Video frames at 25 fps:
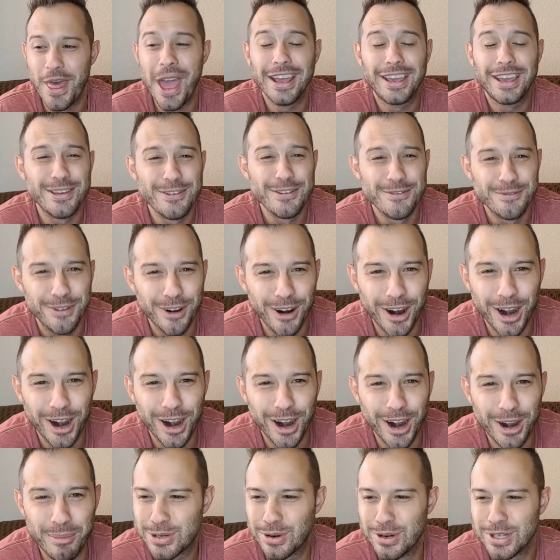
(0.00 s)
Thank you
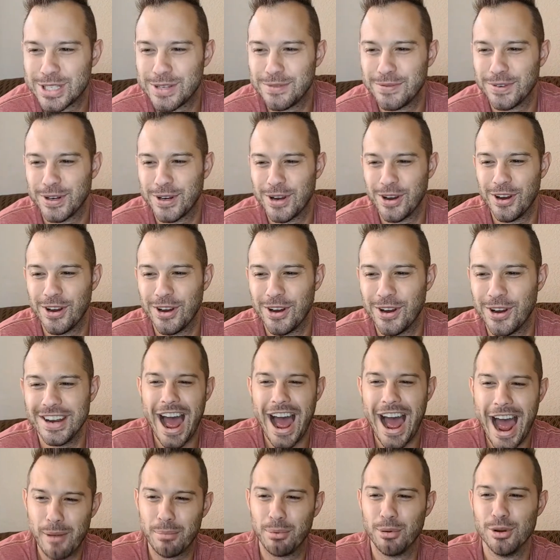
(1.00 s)
very much, Christopher
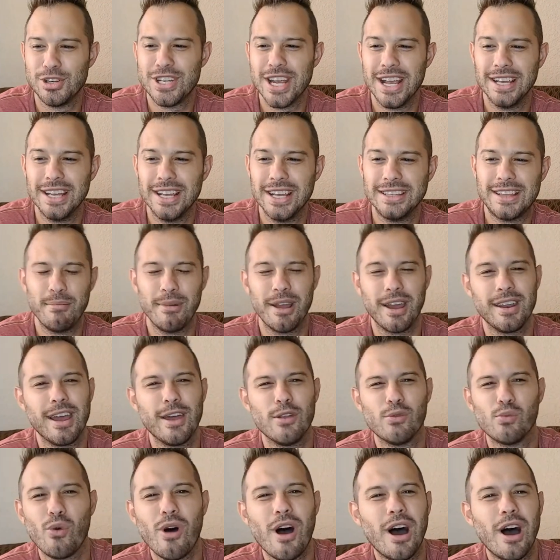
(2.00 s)
Curdy. I appreciate that, man.
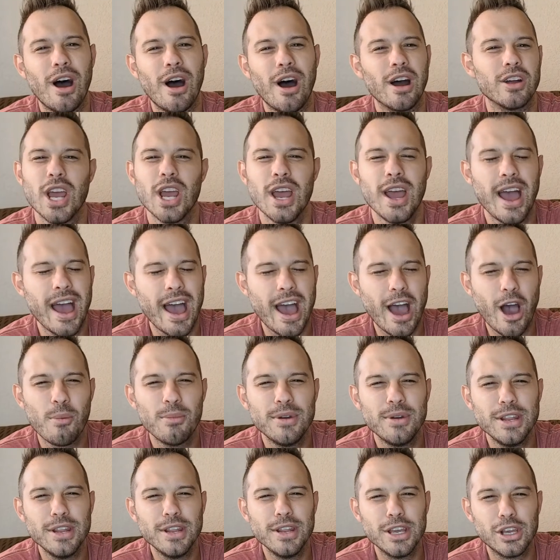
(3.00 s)
And watch
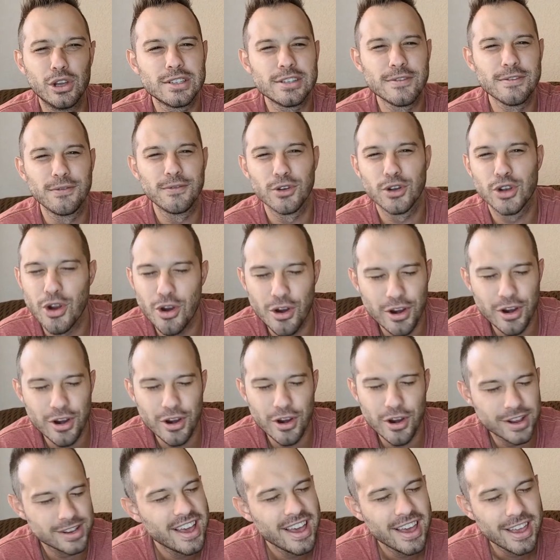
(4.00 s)
how many Christopher
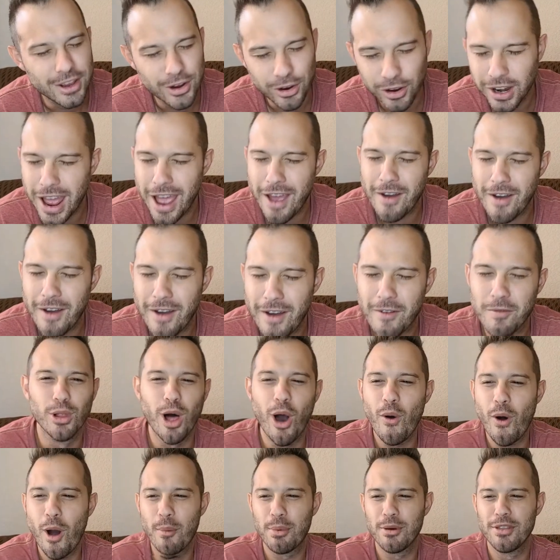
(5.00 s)
Curdy's you're going to have
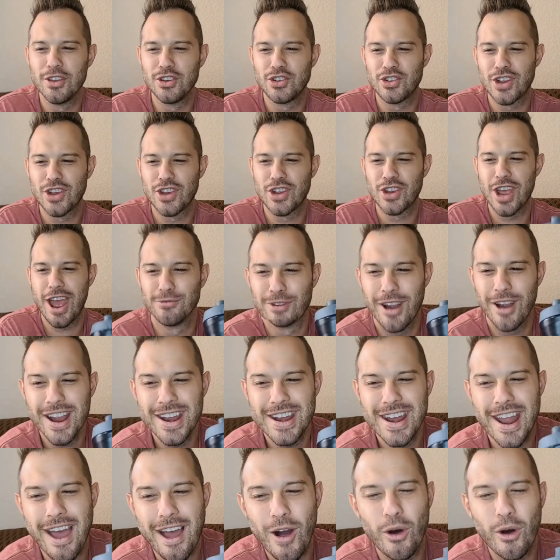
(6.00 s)
blow up in the chat
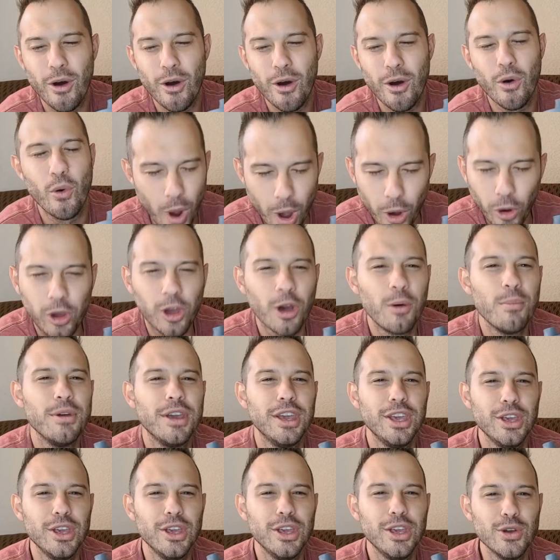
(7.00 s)
right now,
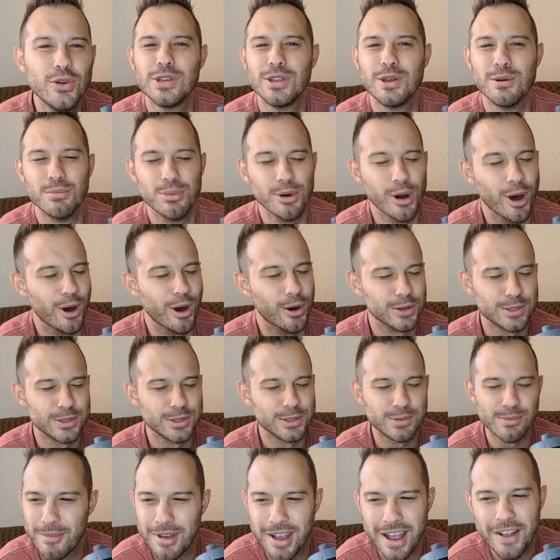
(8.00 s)
welcoming you to the bros,
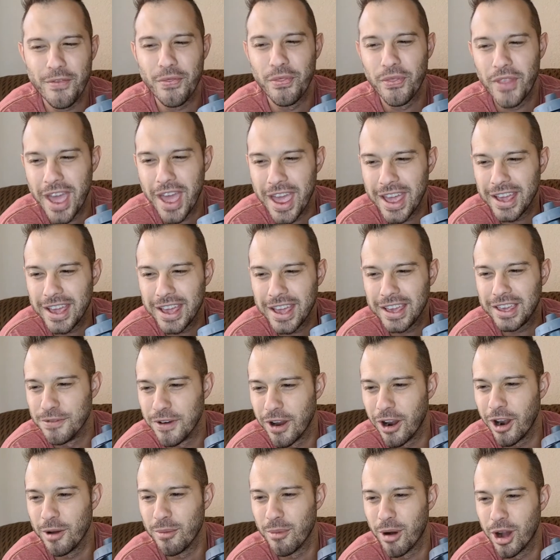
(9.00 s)
my man. Thank you
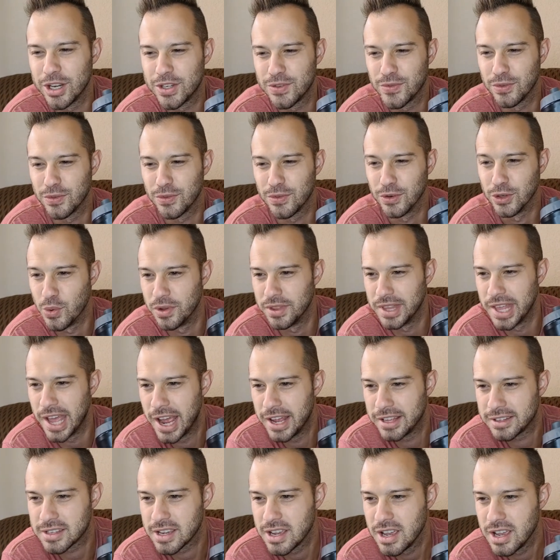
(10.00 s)
very much for doing
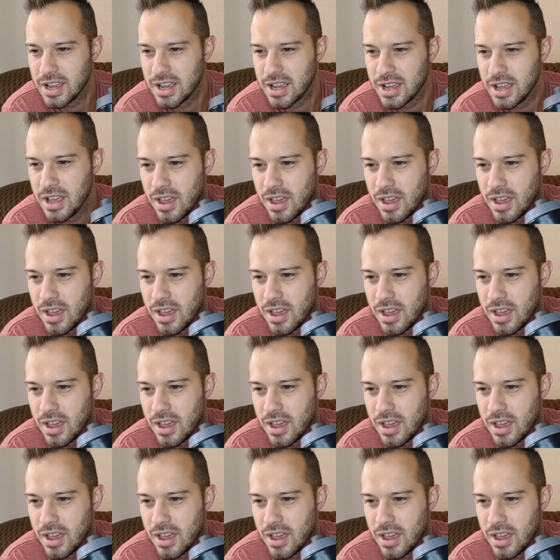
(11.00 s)
that.